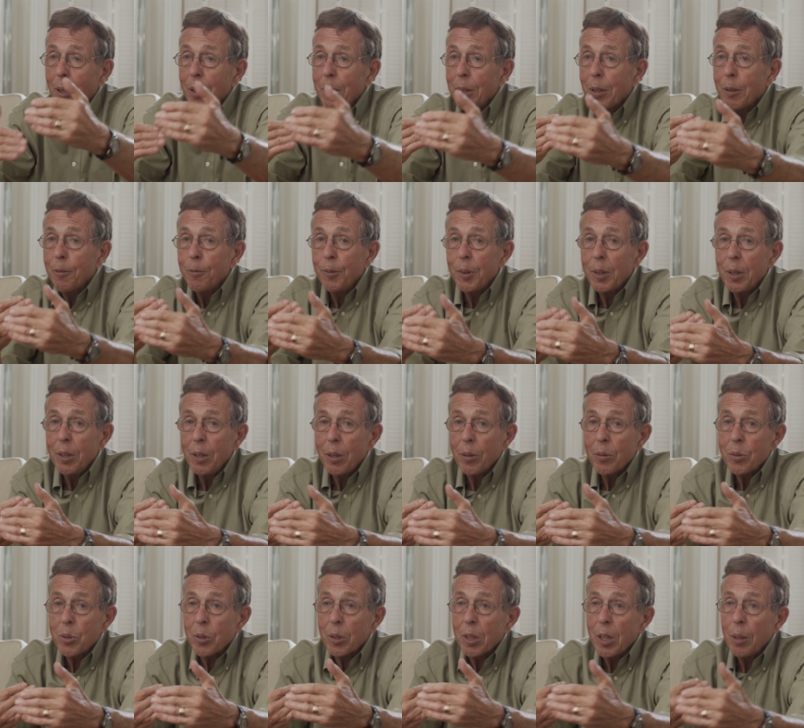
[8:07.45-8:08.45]
earlier
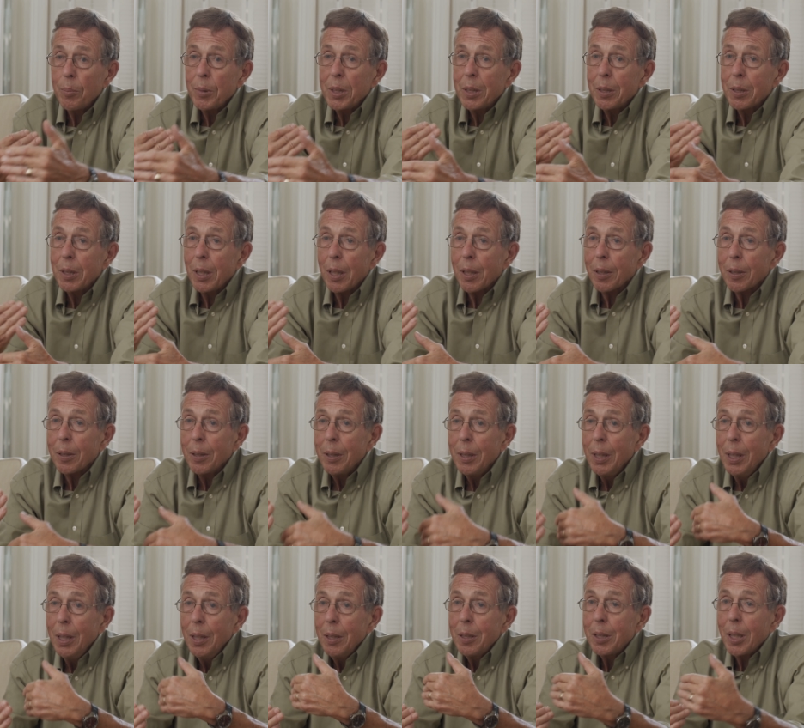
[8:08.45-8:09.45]
videos are coming
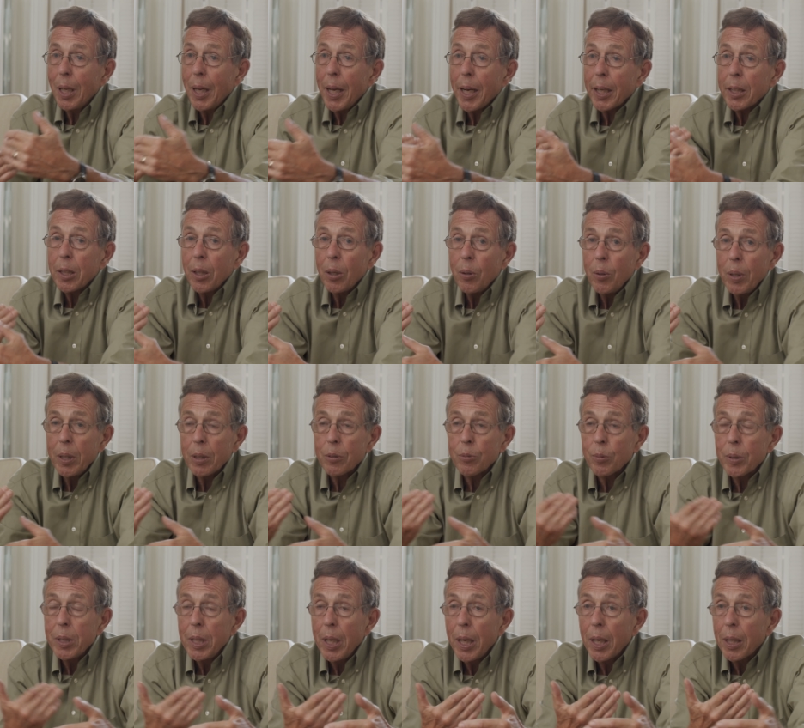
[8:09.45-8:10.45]
together to echo
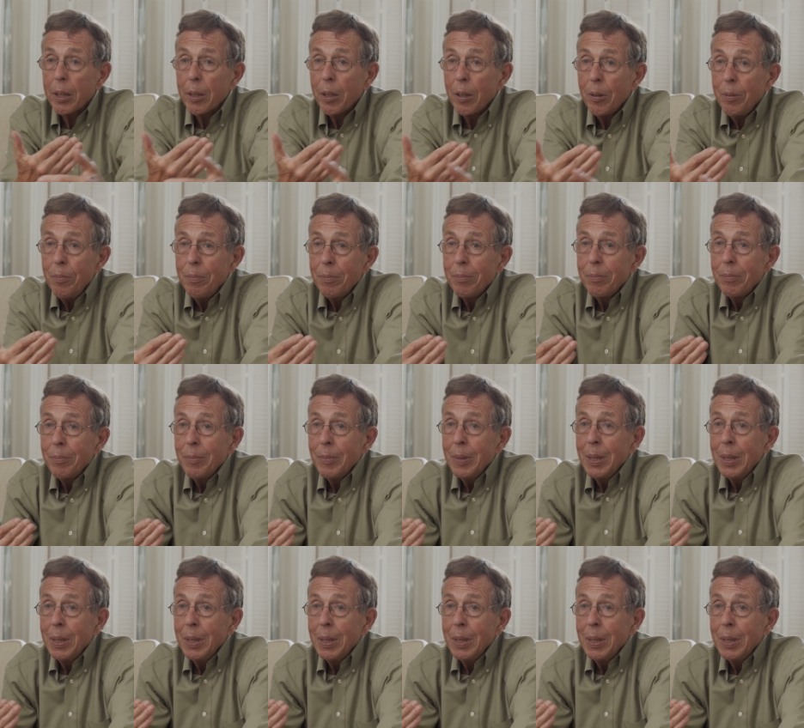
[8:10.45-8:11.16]
and re-echo